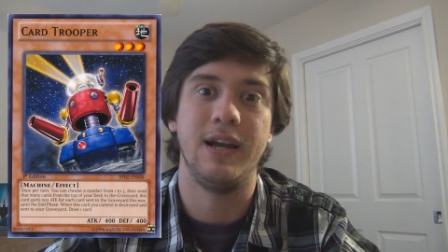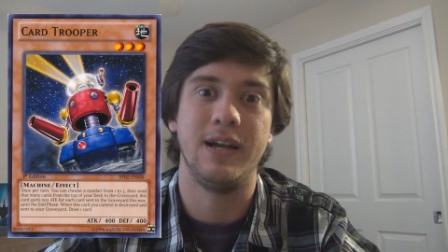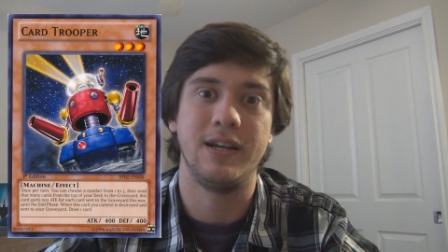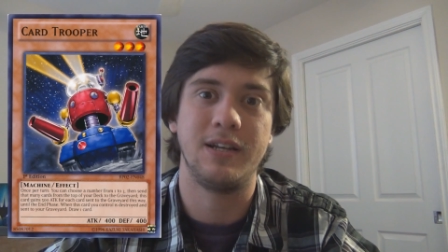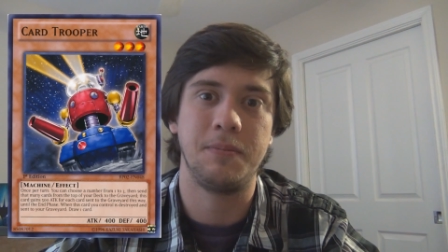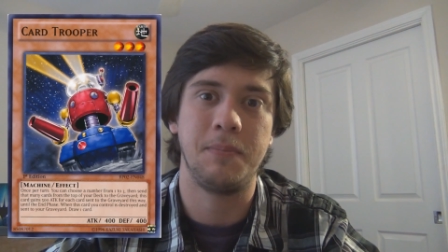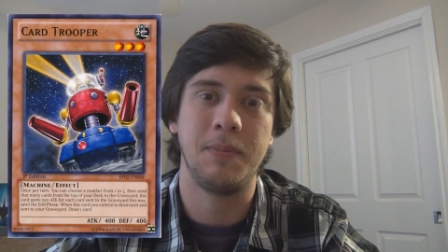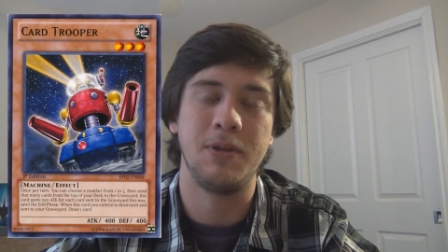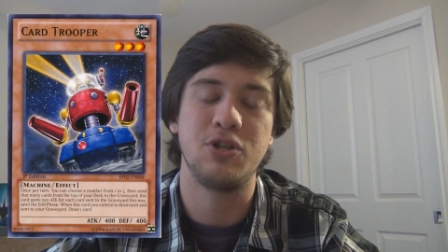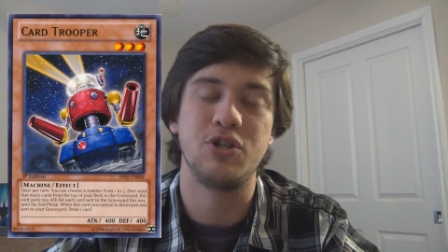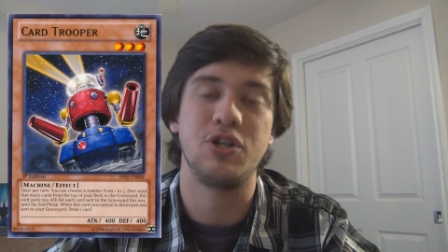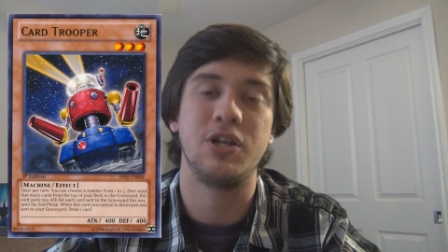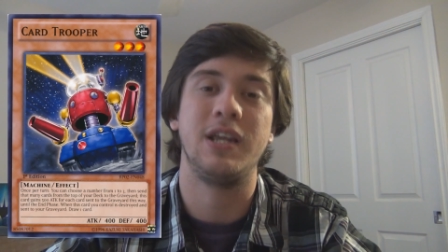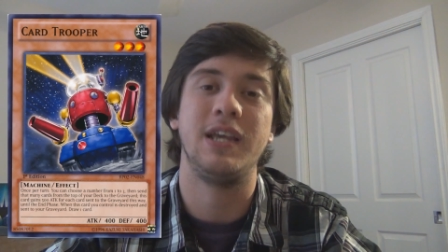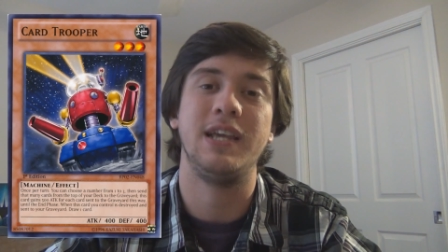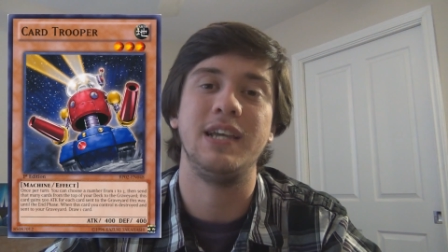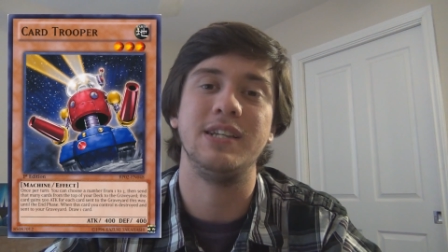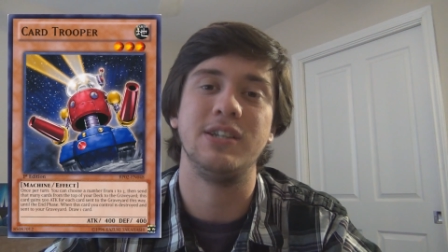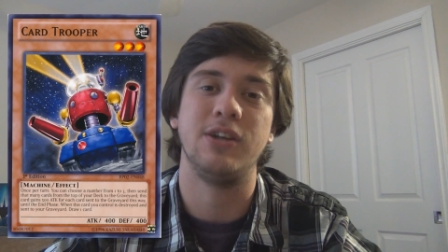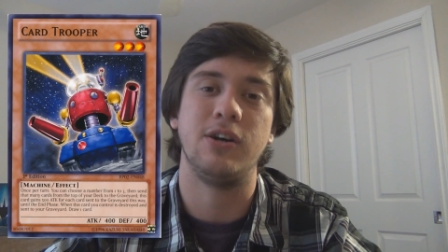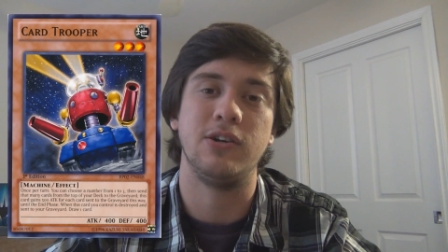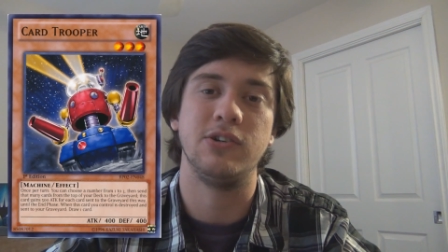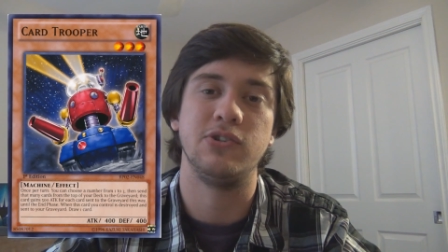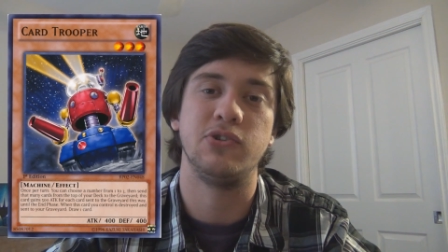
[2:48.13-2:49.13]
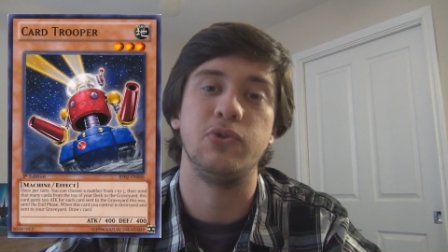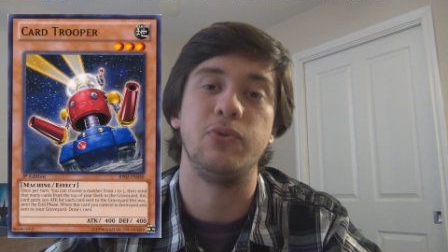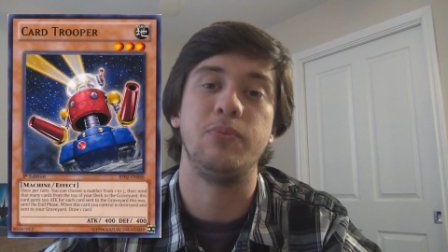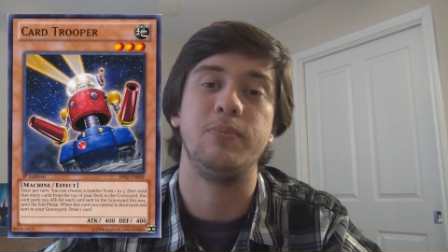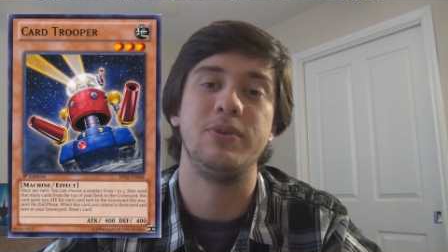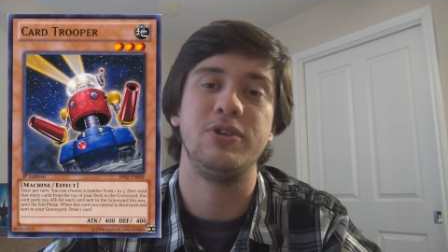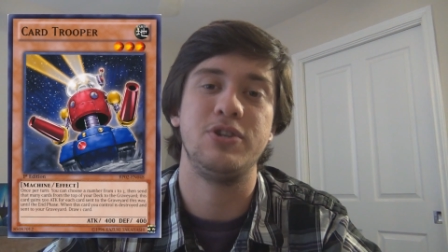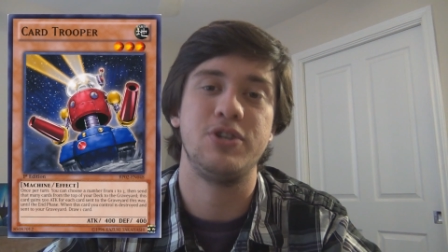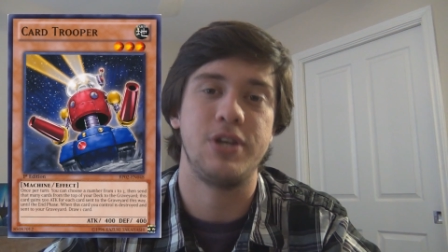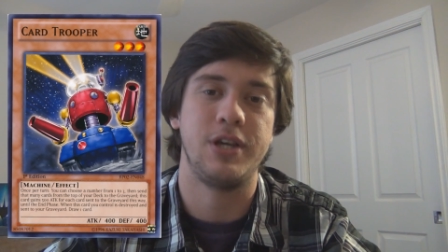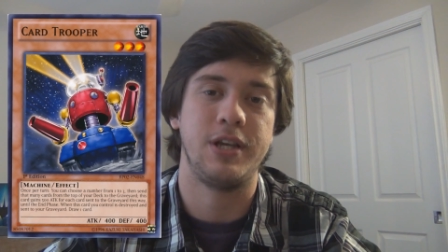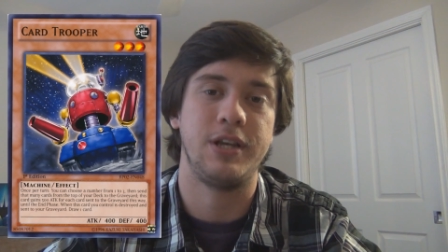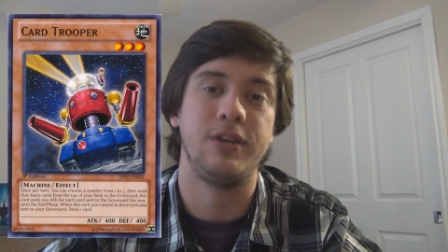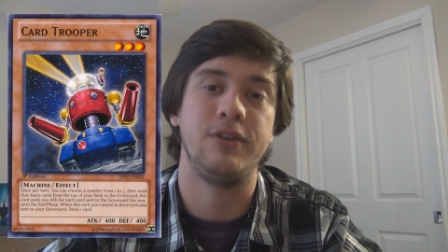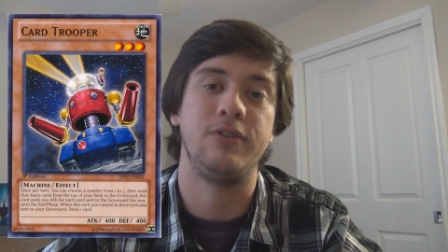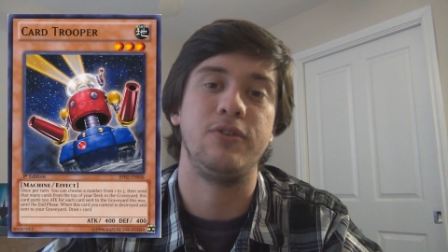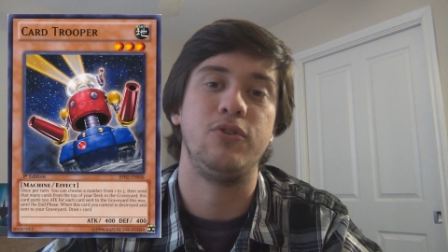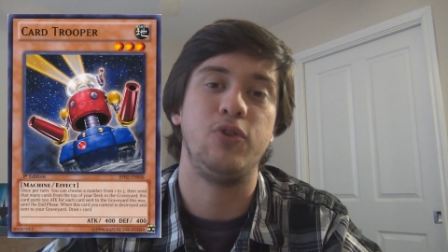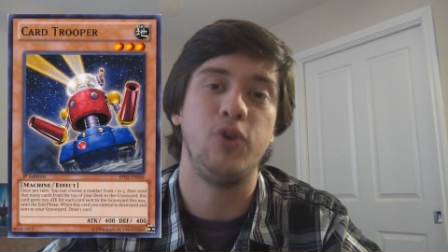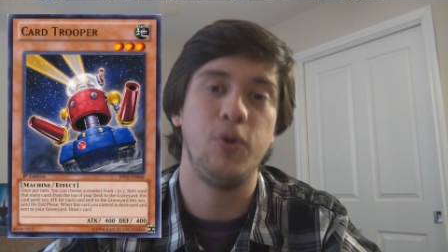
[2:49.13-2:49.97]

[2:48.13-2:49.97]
Not to mention he's also machine